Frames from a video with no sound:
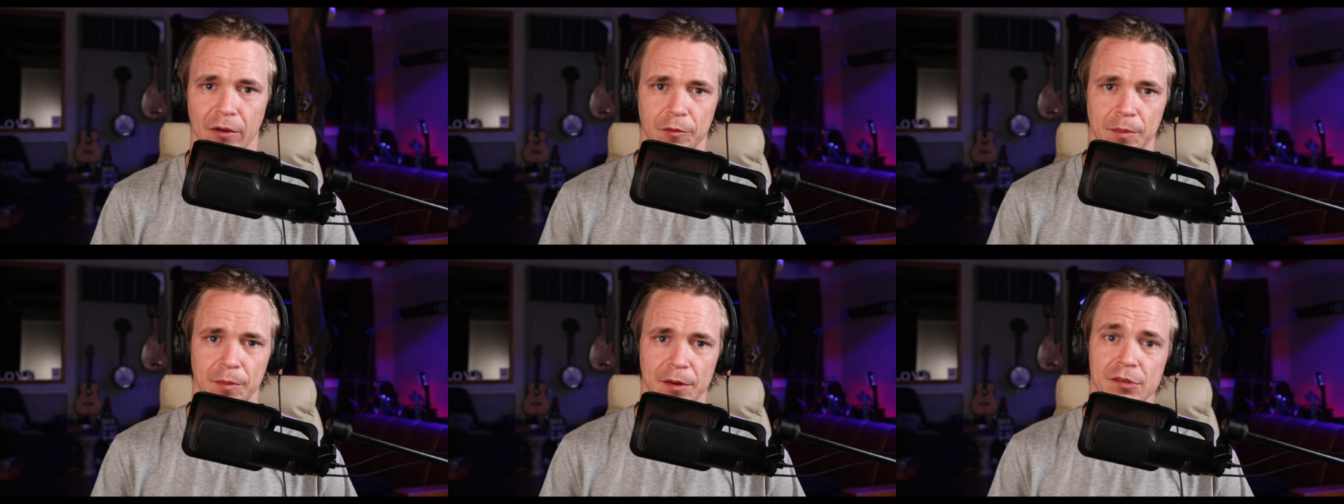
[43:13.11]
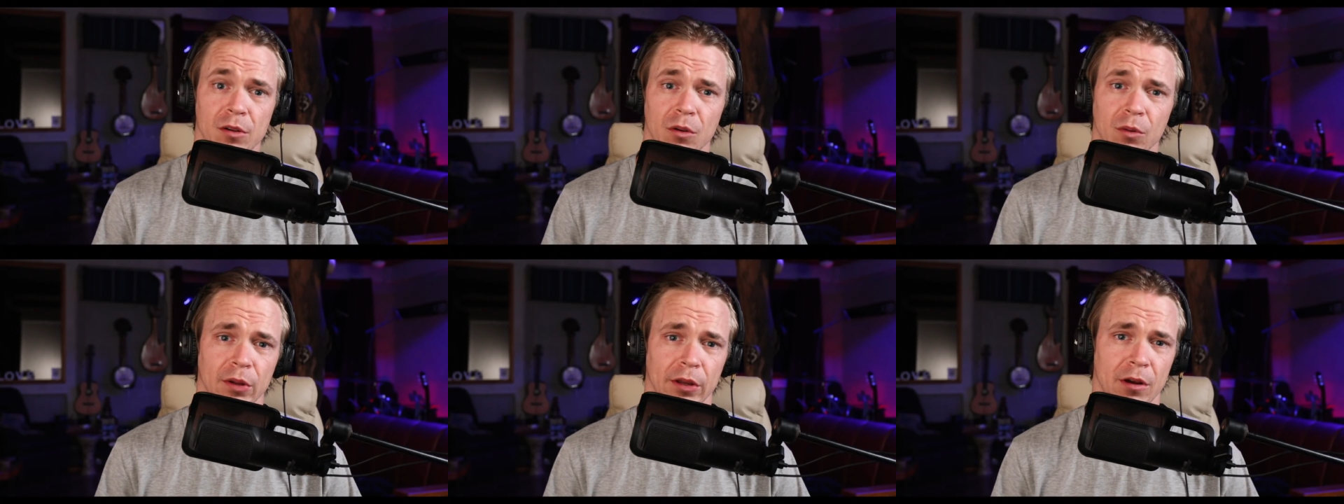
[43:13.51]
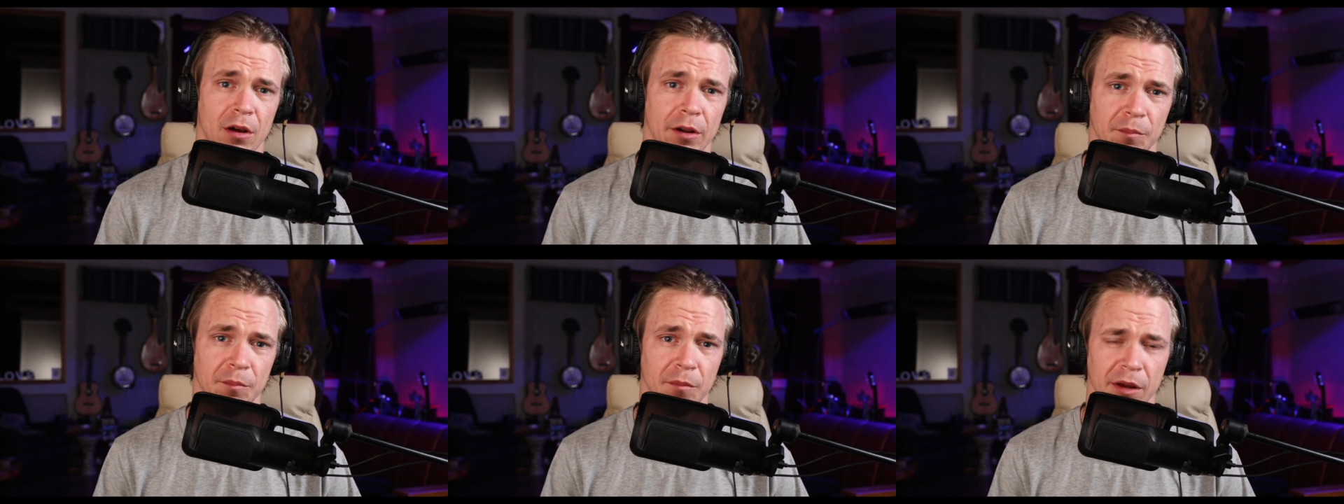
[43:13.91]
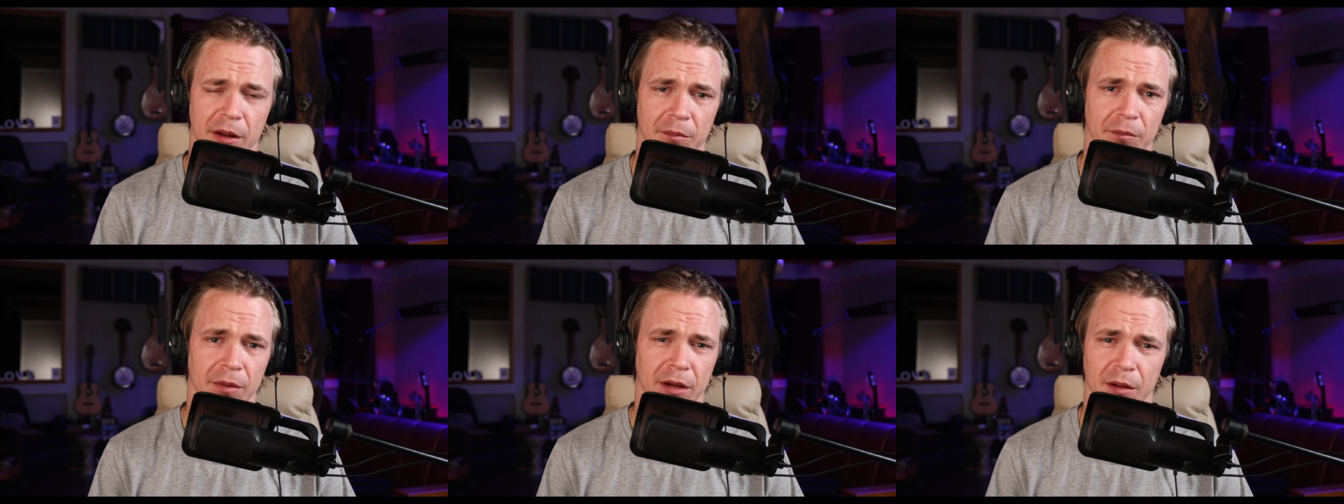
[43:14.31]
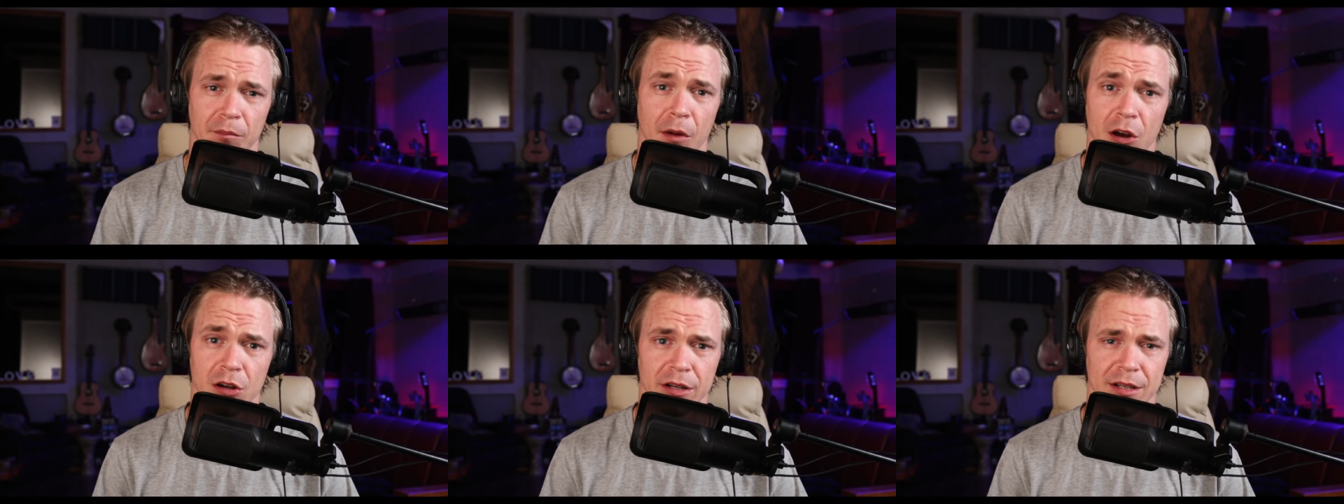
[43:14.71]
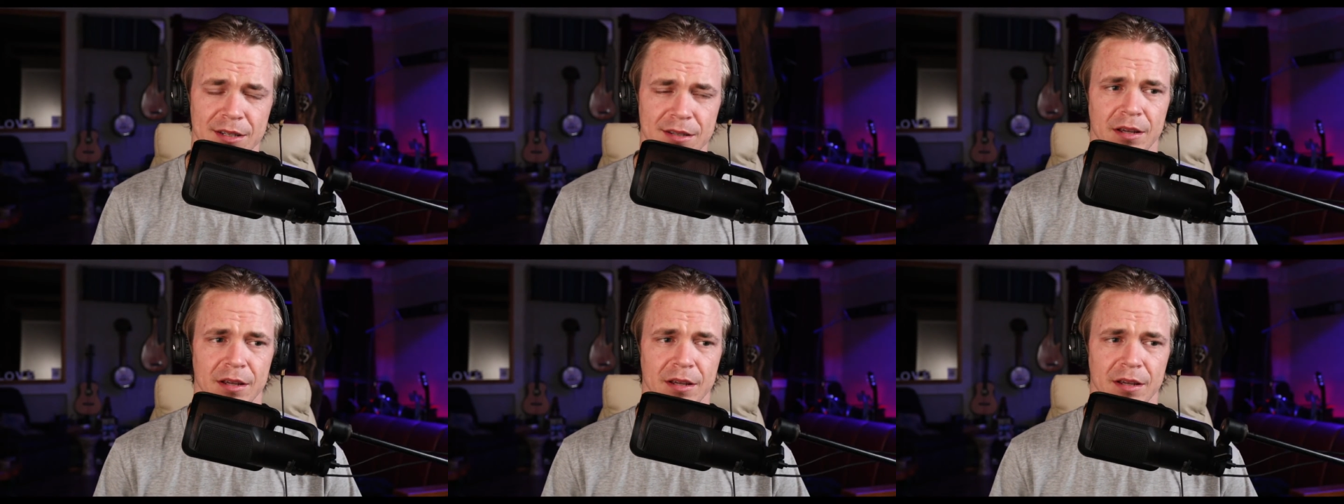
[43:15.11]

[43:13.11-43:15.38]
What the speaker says: especially early on in markets.